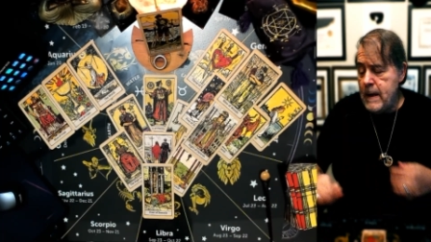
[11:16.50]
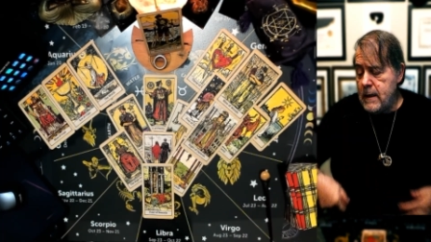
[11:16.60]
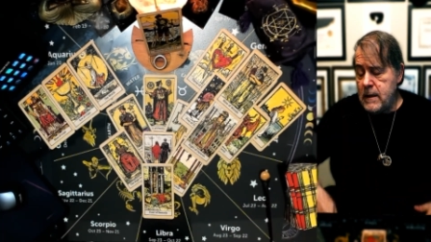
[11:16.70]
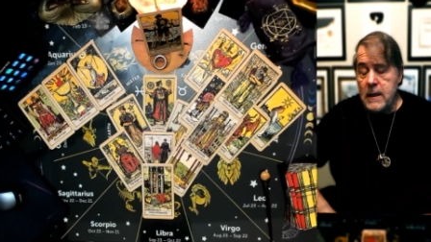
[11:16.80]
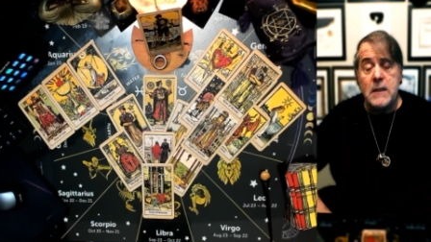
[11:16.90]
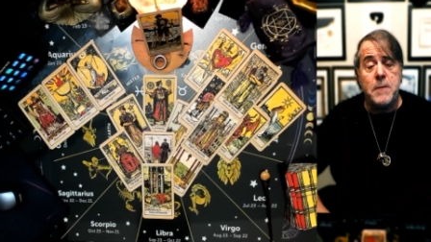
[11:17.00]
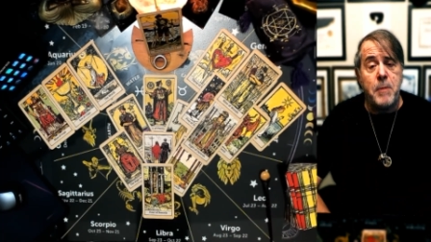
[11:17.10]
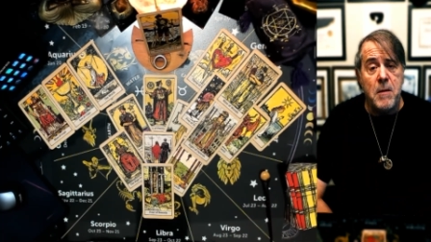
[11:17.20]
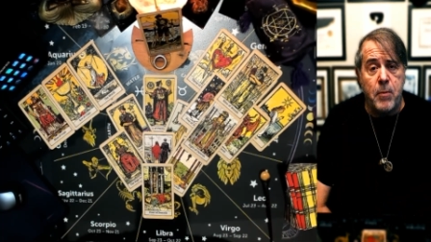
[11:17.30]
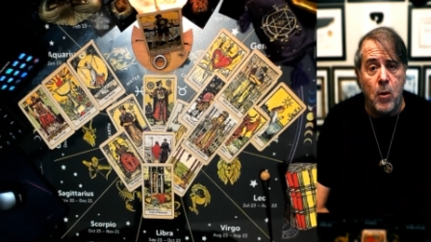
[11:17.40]
These
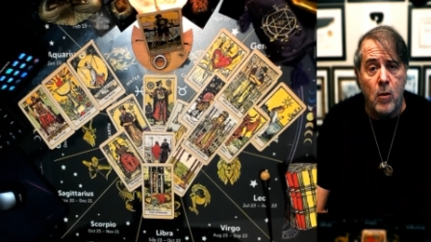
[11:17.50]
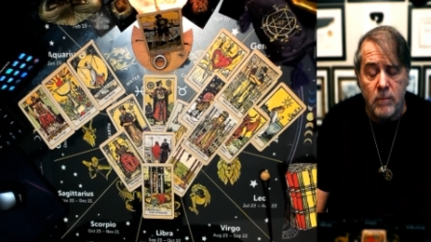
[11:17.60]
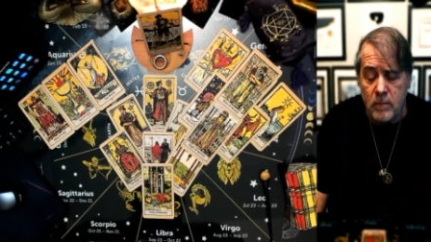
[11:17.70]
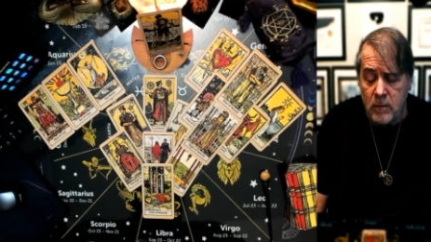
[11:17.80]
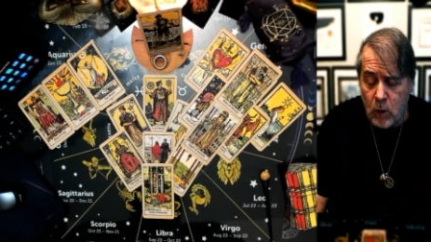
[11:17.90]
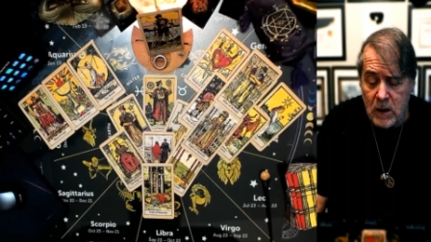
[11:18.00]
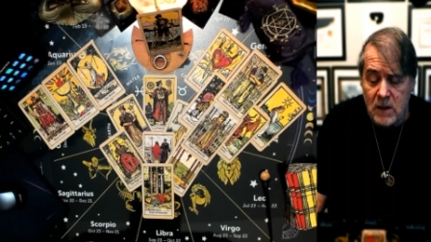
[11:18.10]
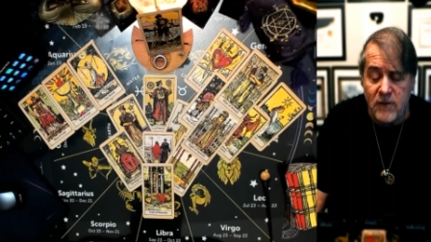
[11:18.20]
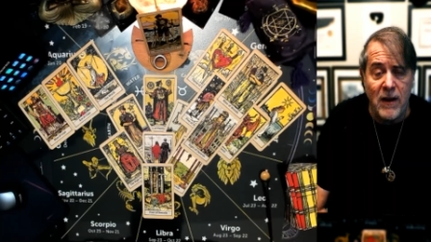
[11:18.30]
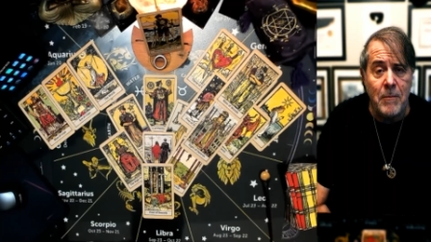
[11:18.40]
people, whether
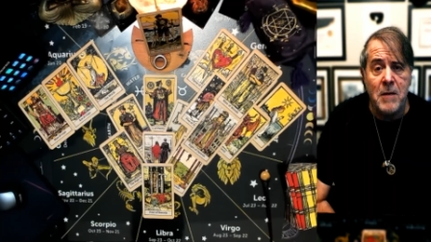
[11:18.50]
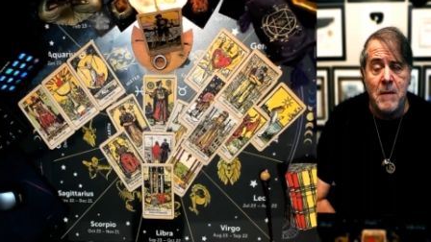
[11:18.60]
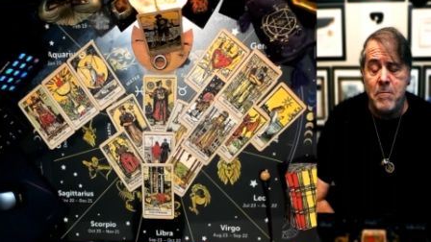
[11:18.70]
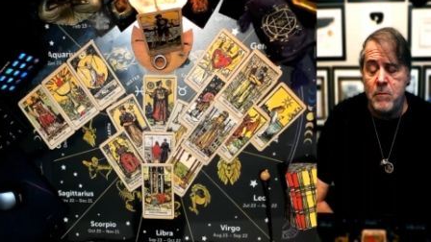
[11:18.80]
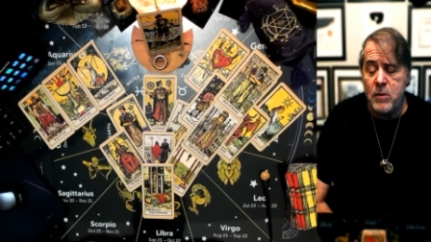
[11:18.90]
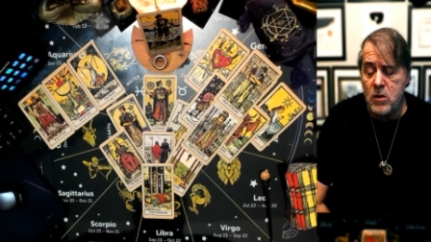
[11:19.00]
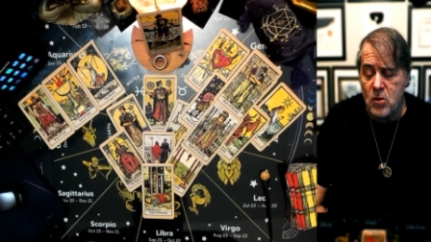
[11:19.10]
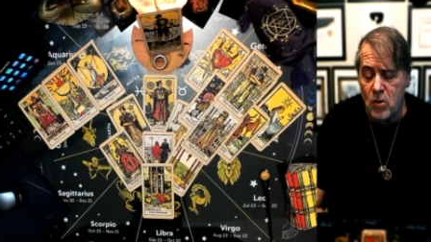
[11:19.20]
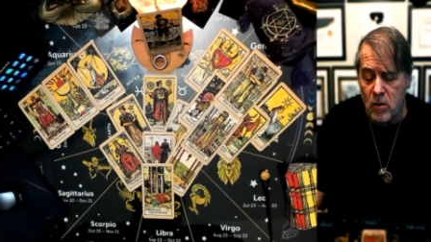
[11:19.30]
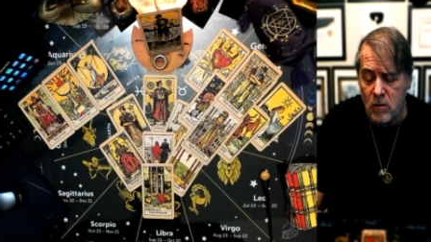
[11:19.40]
it's family members
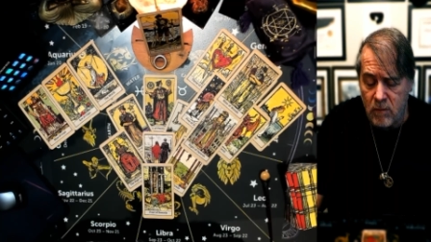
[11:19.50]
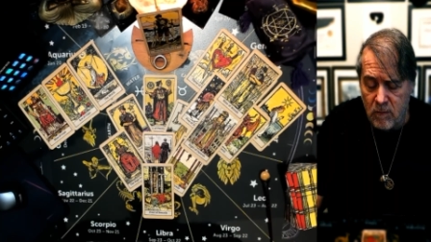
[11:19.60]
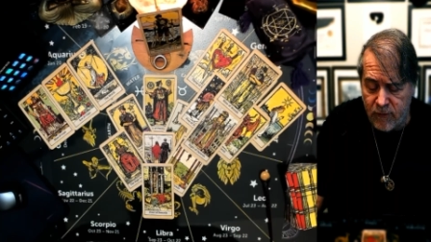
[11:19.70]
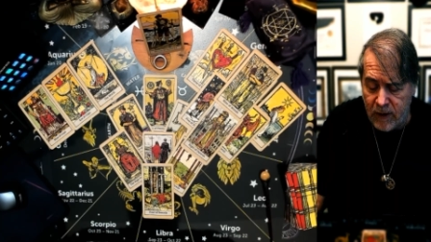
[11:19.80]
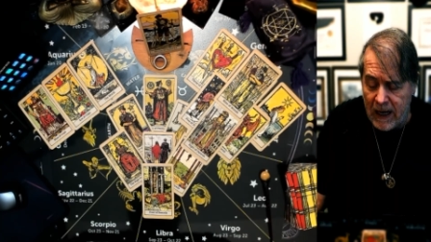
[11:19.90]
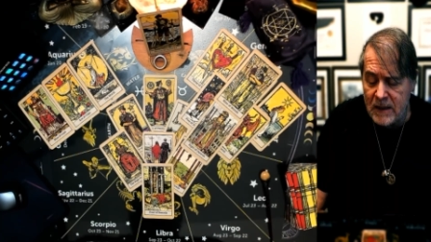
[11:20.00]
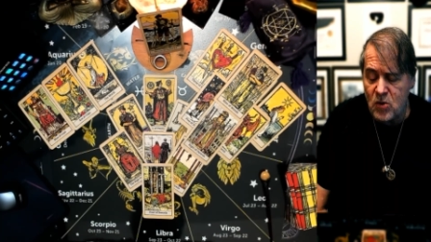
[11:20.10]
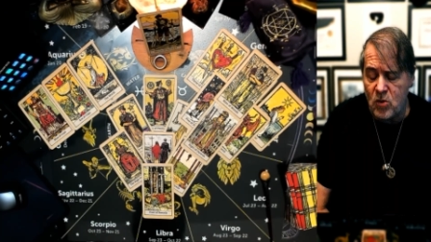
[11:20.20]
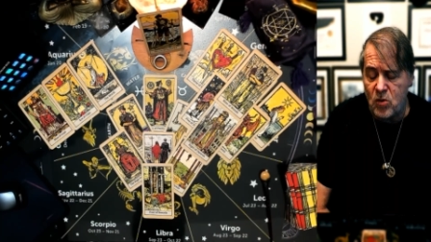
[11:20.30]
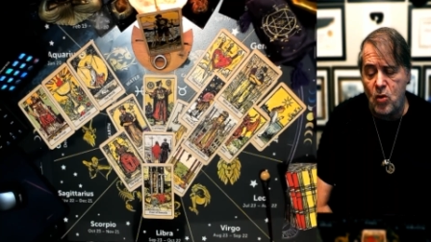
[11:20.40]
or friends
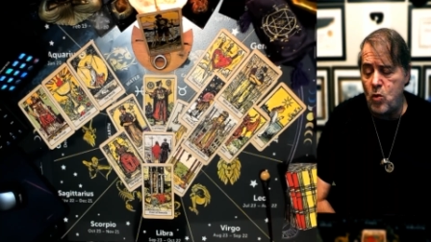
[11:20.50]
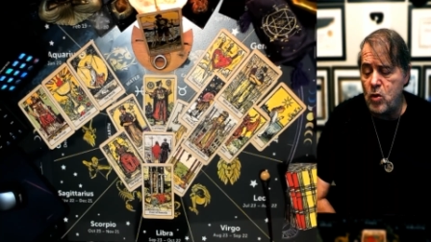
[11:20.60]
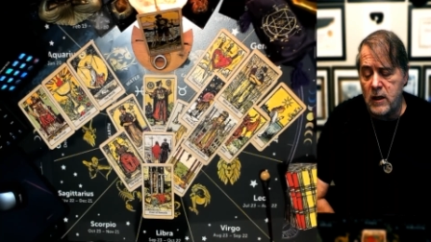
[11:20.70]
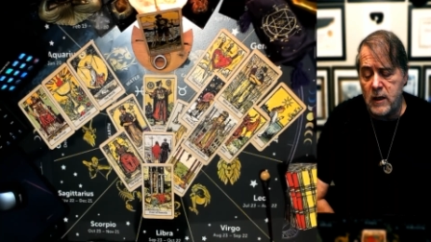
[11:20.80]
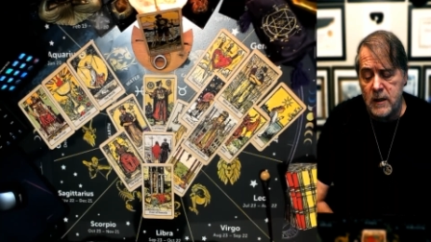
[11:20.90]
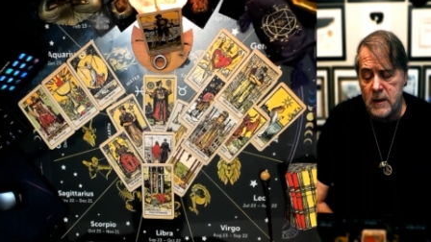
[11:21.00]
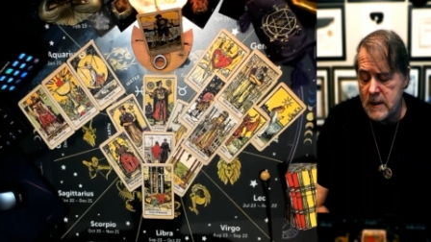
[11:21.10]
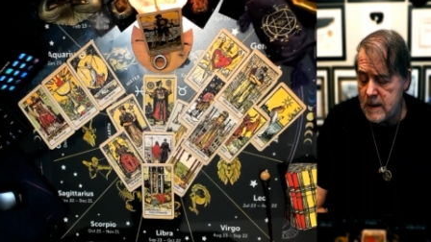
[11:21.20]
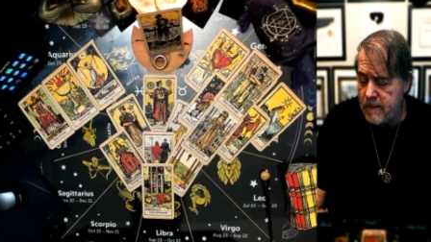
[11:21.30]
or coworkers,